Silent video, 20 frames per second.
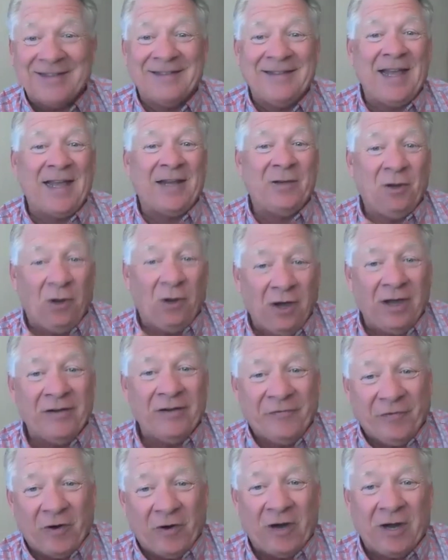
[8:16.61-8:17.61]
And that
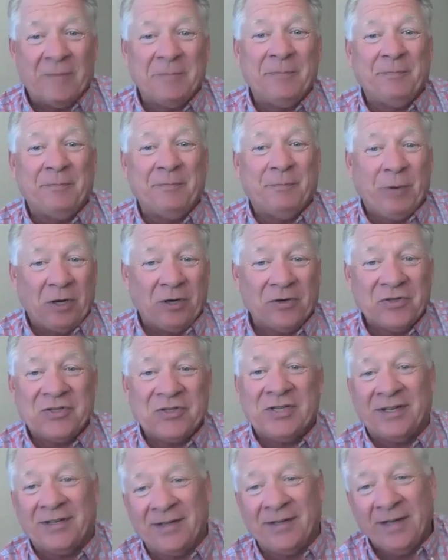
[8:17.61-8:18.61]
on-farm
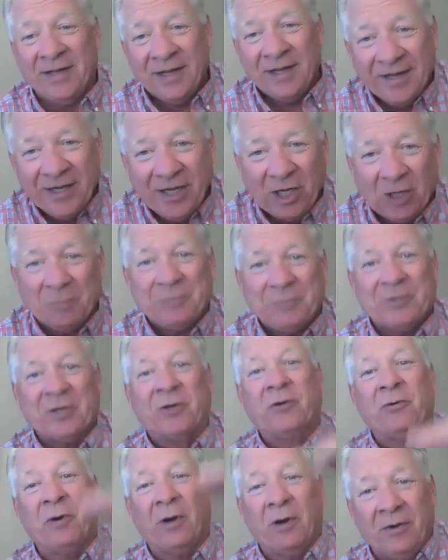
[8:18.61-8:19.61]
person helped to
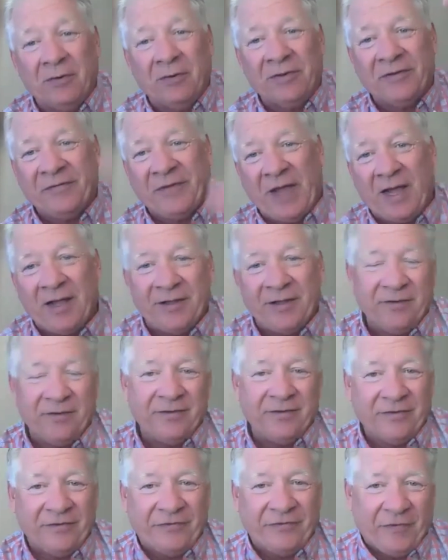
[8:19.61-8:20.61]
grow the
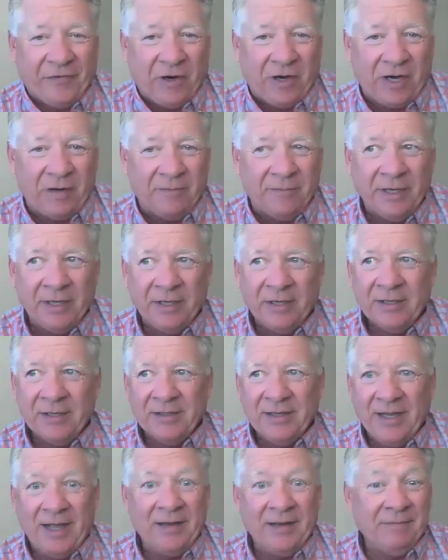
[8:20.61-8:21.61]
value of the farm.
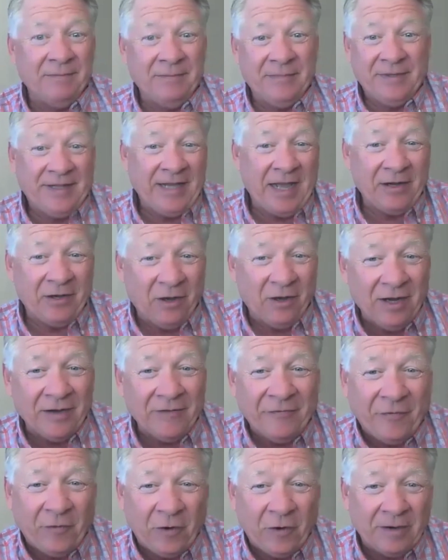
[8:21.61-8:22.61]
And that
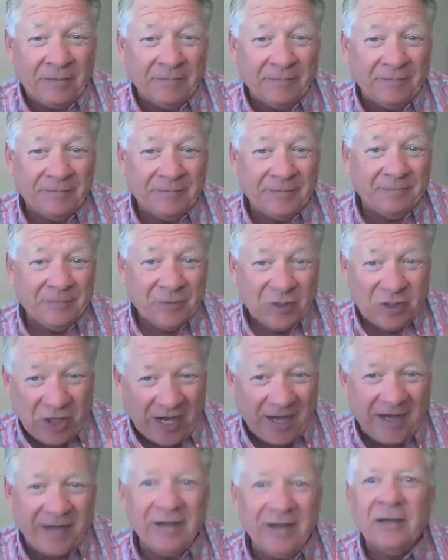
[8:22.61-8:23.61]
on-farm
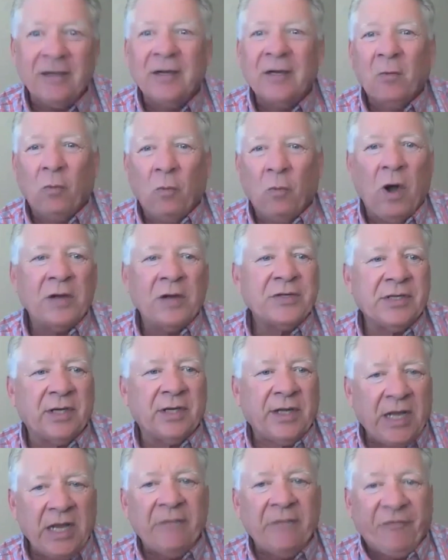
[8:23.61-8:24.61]
Jay wants
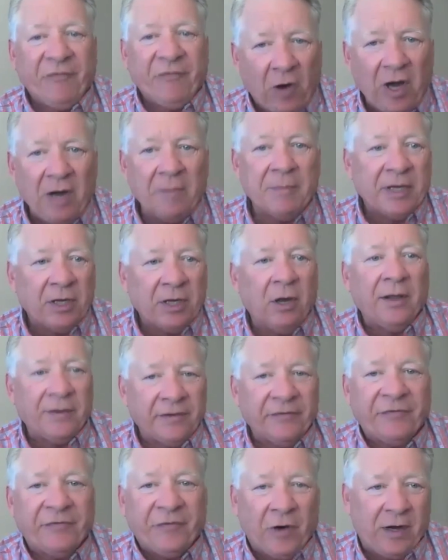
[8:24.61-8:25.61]
to keep farming
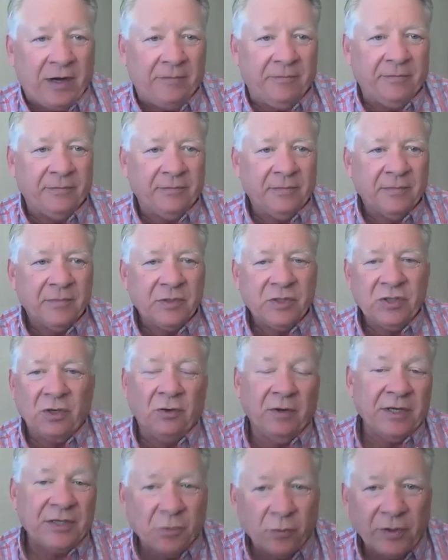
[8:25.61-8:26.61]
on the farm.
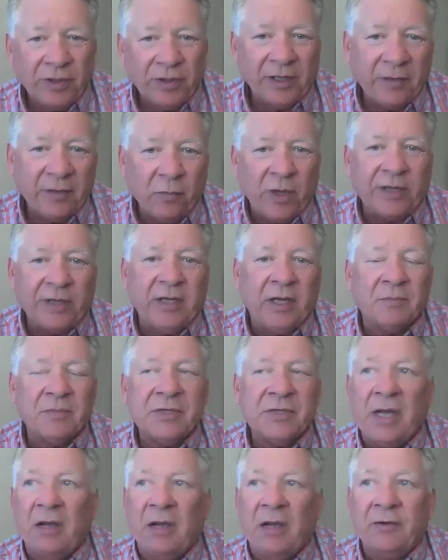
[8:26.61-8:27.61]
So it's really what
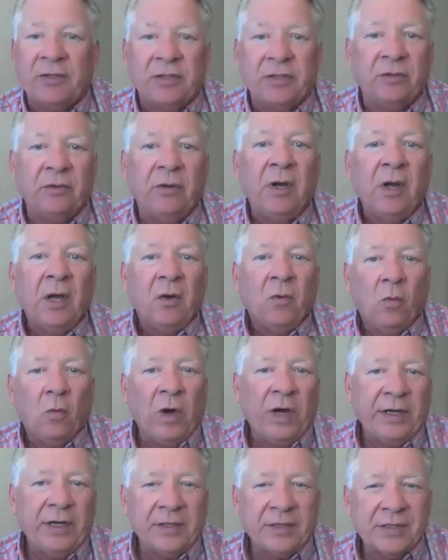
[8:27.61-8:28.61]
comes down to
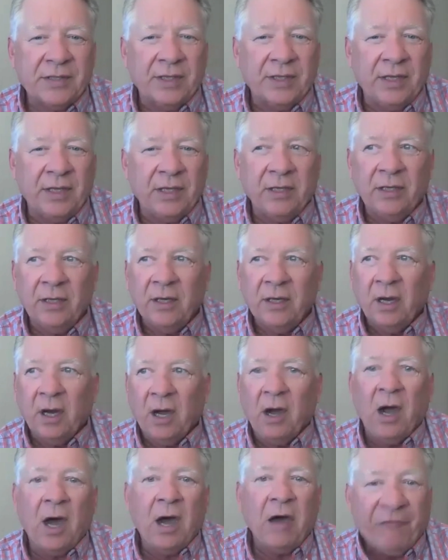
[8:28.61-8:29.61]
what is the
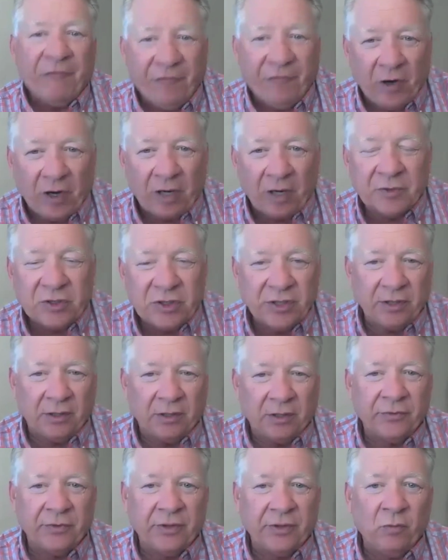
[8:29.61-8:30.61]
off-farm
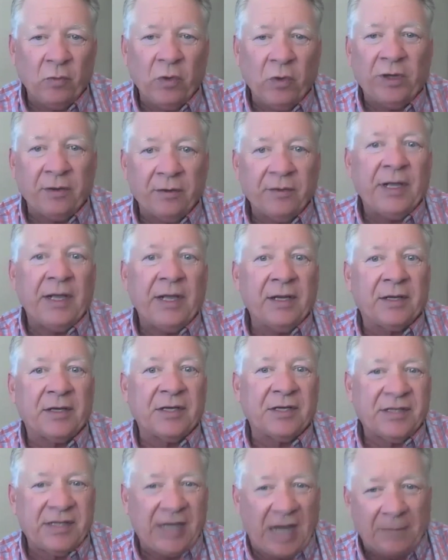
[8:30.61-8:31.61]
children, what are they
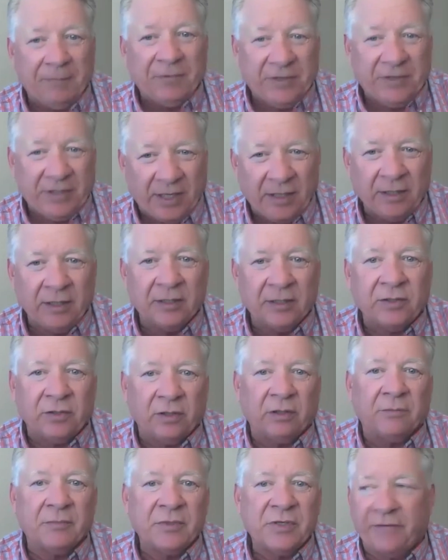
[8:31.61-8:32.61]
accepting in
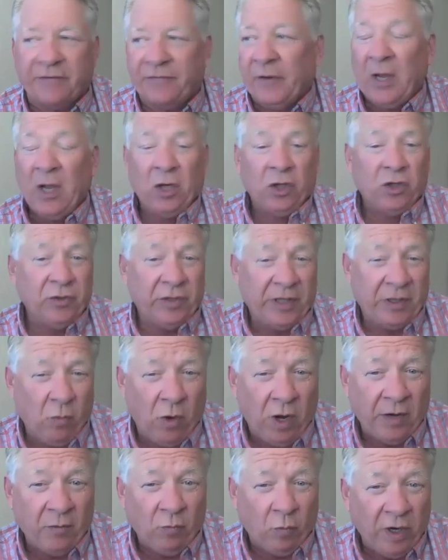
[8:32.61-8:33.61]
terms of, do they
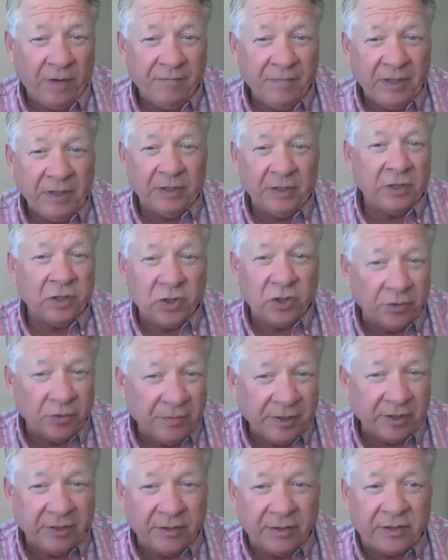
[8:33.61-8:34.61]
want 1 million, 2
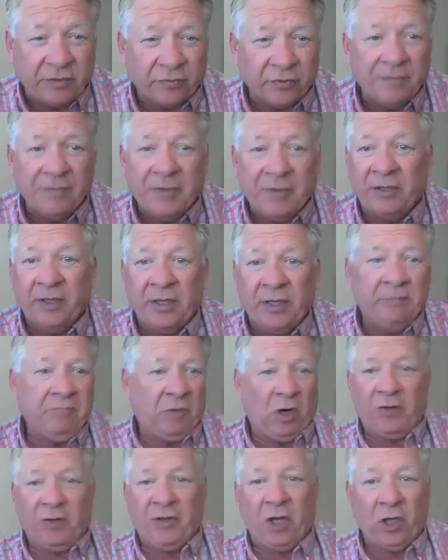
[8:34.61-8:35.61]
million, 3
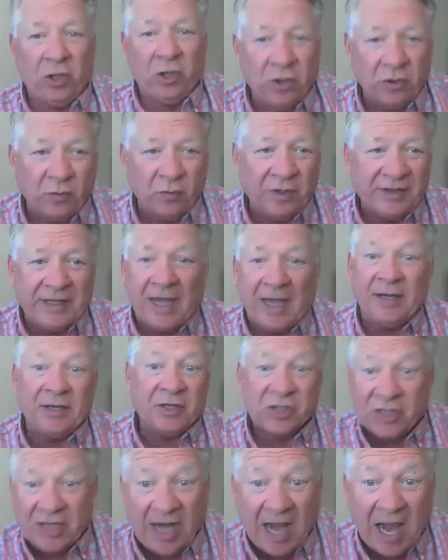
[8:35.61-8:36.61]
million? Are they good with that?
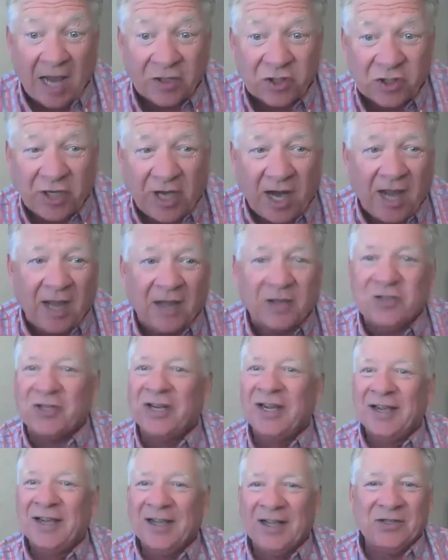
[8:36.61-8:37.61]
It's
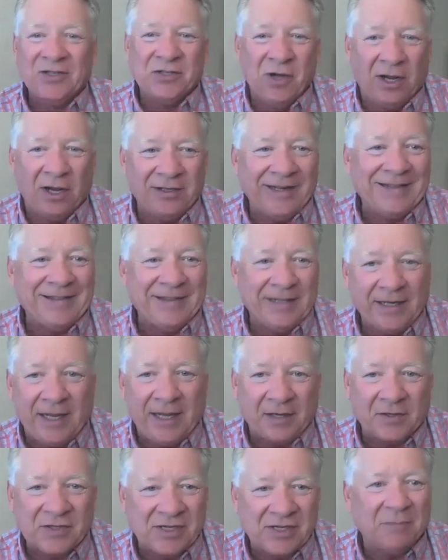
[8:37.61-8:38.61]
cash. It's not like they
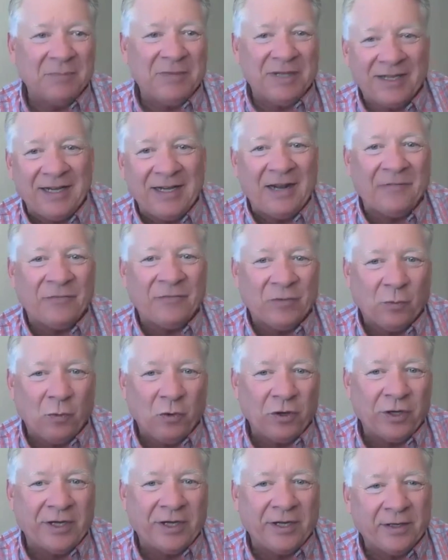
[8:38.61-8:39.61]
get something and have to
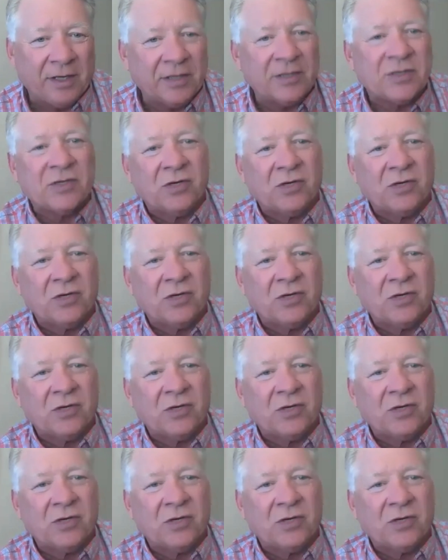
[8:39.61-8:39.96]
work in it.